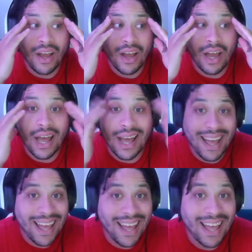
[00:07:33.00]
huh?
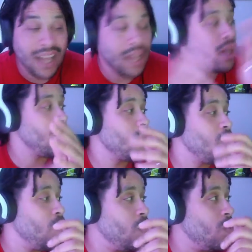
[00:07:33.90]

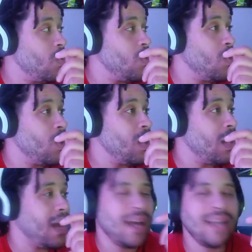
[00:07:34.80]
Cool
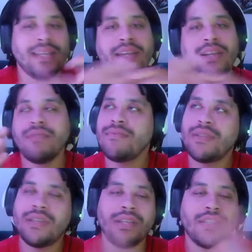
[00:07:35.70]
and then
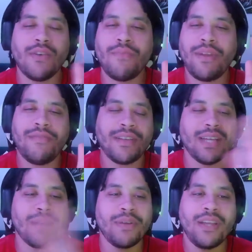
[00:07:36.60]
th- so many things
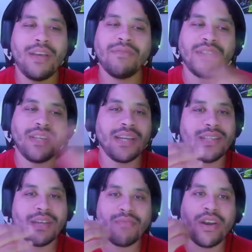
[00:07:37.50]
happen. He obviously ends
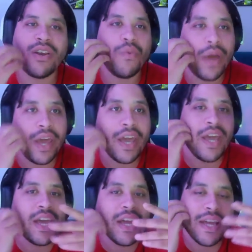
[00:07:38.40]
up running away,
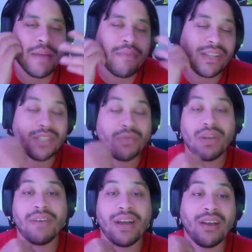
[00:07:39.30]
breaks into
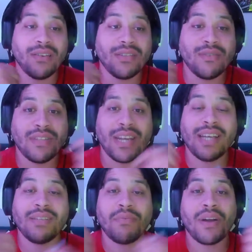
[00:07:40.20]
another house,
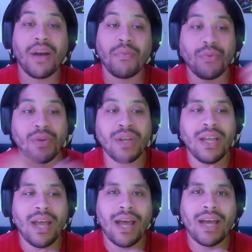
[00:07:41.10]
ties up a couple,
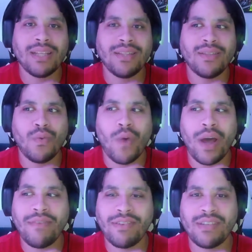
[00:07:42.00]
and the
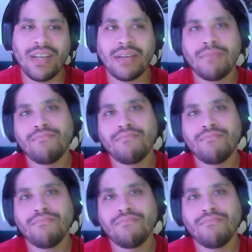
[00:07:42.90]
wife is like,